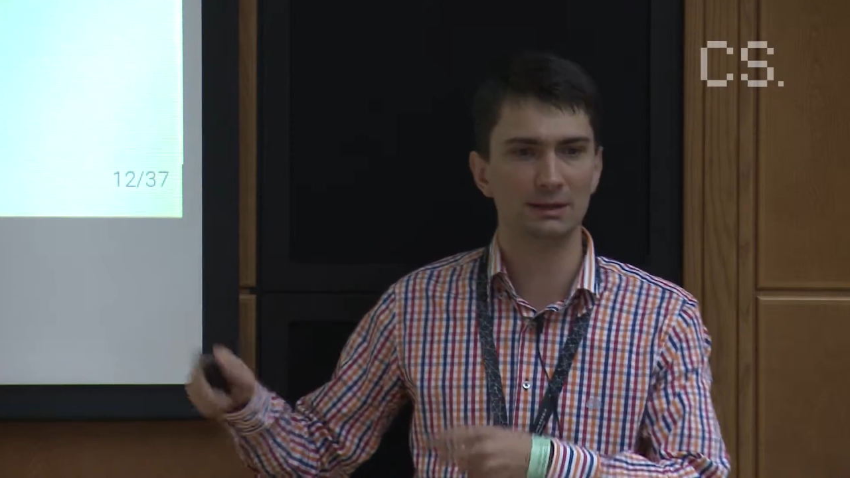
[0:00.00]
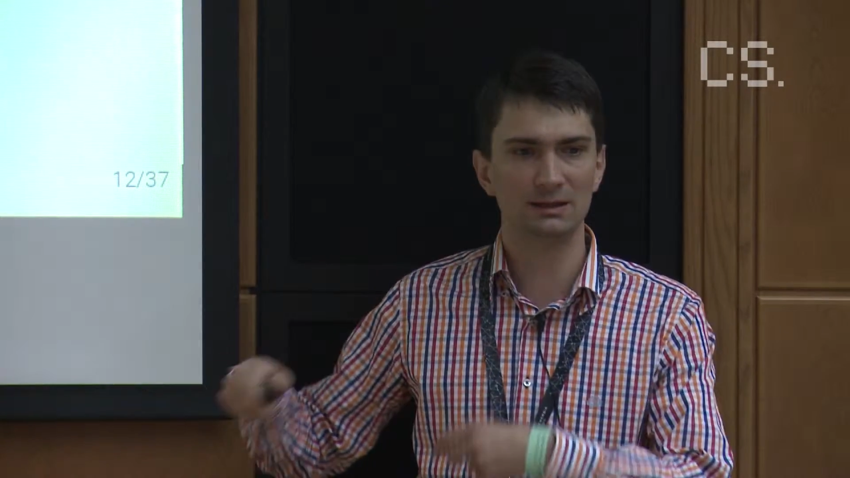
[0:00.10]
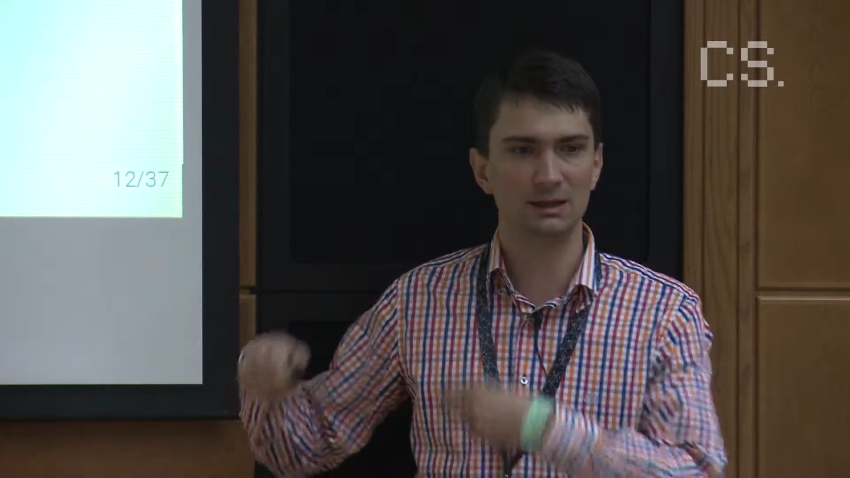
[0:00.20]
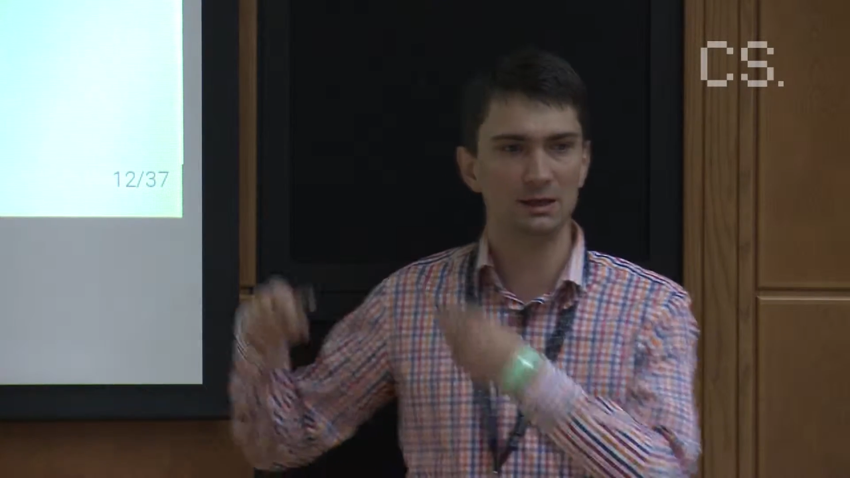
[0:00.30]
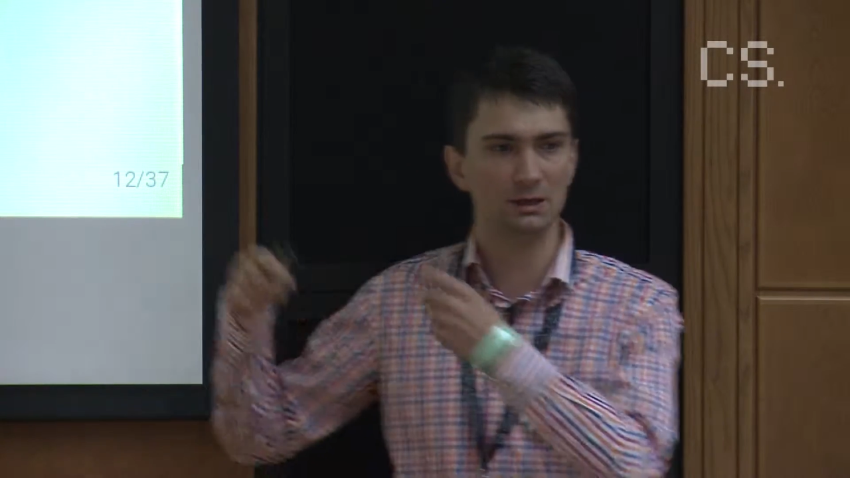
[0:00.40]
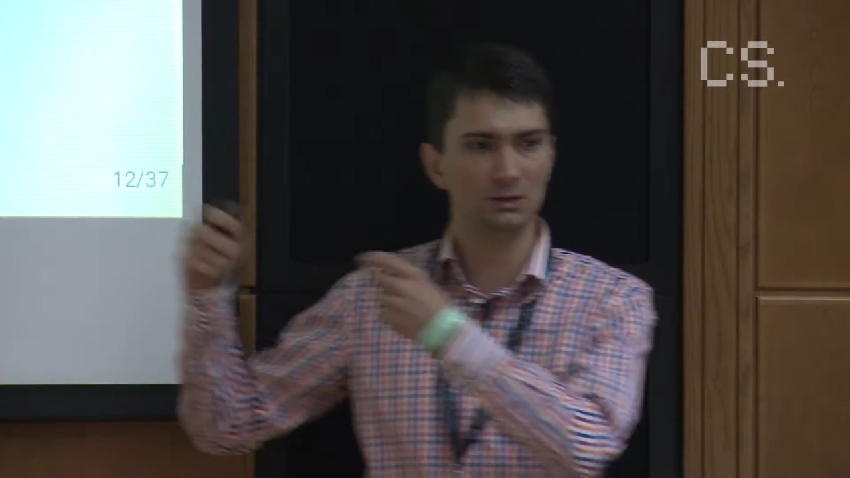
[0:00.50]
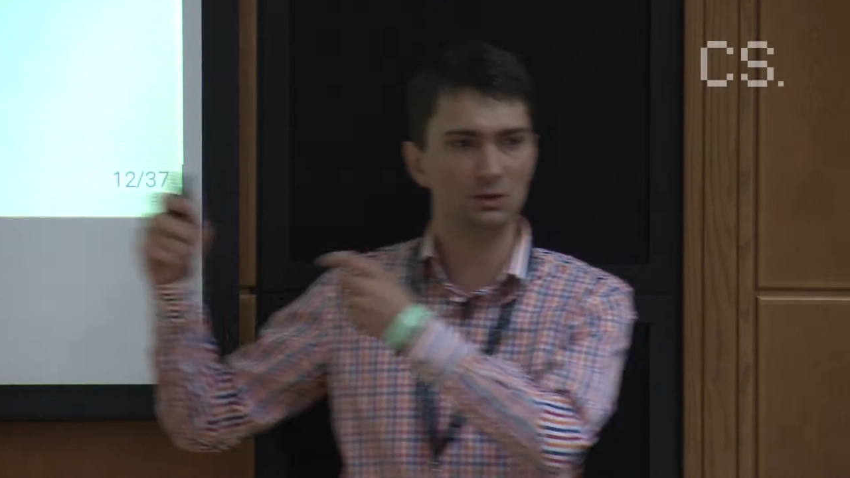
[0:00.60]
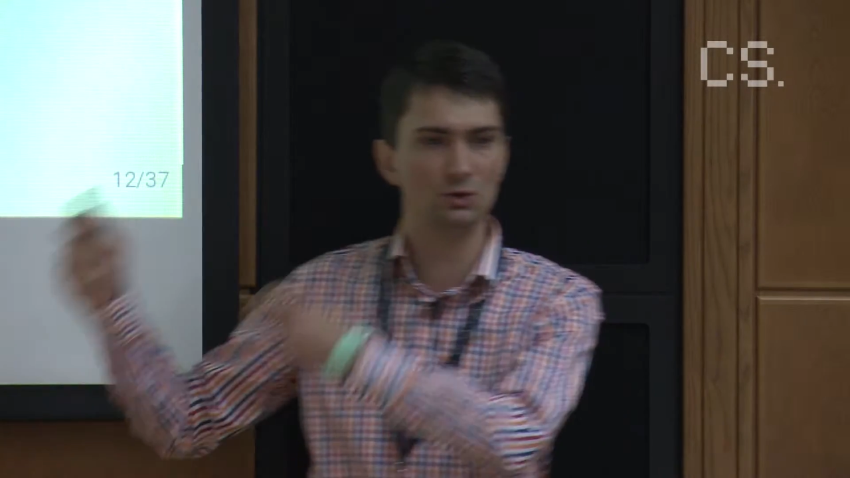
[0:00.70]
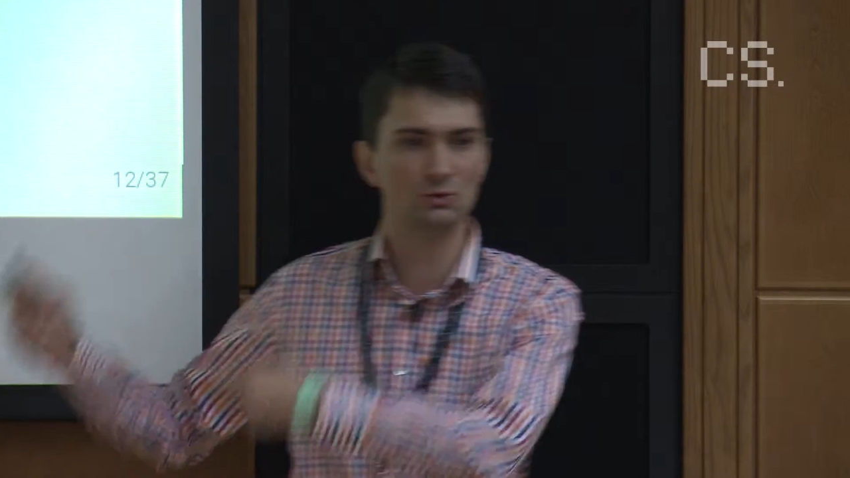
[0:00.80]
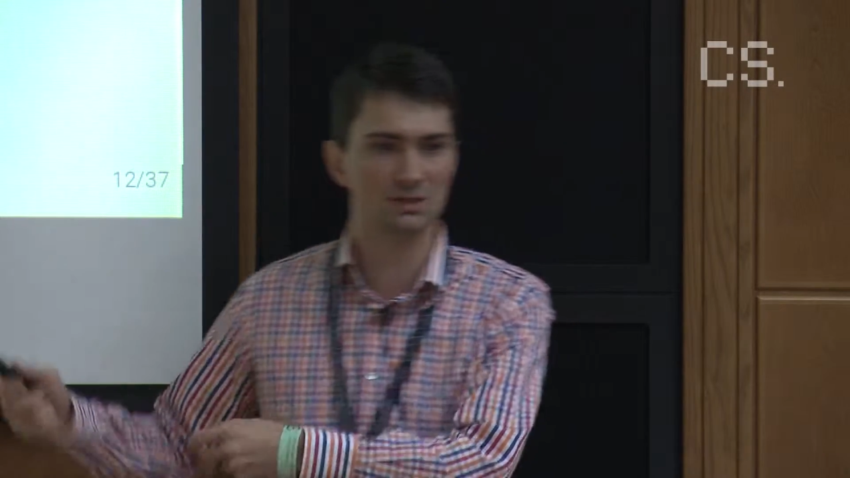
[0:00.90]
the
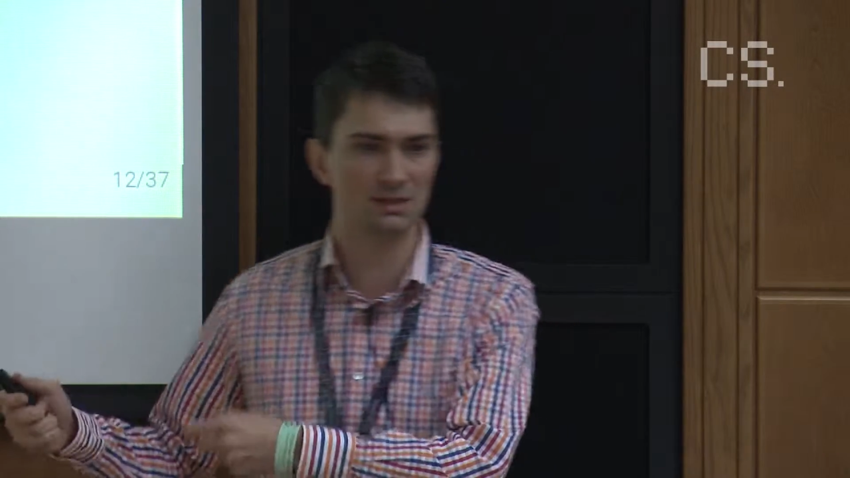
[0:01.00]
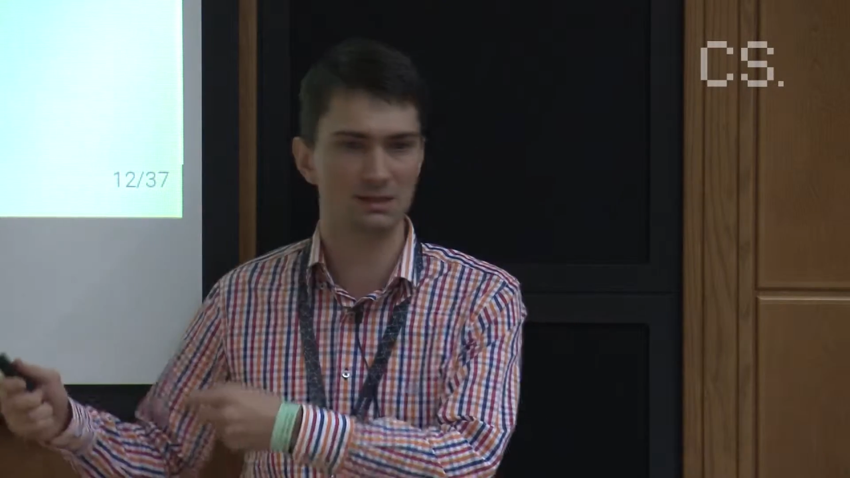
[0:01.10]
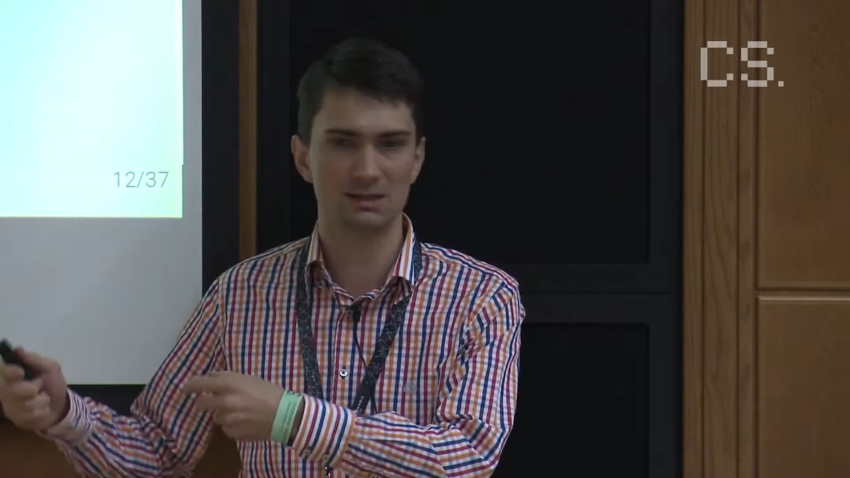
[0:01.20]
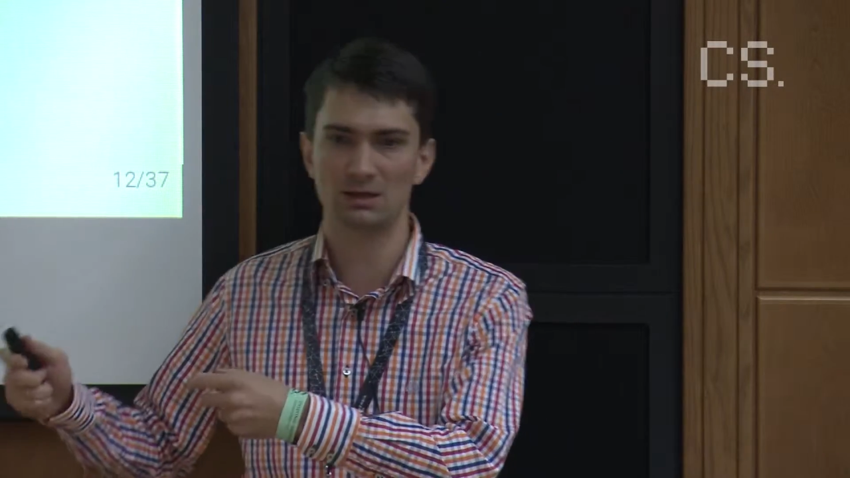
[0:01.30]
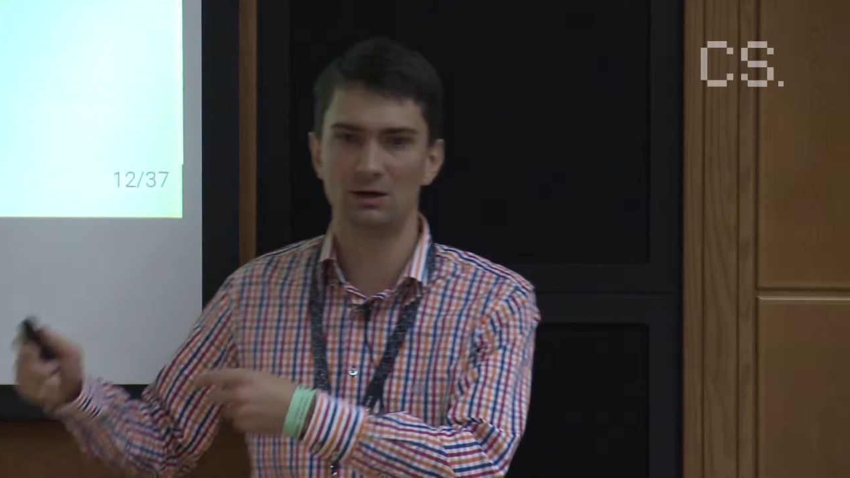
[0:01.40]
uses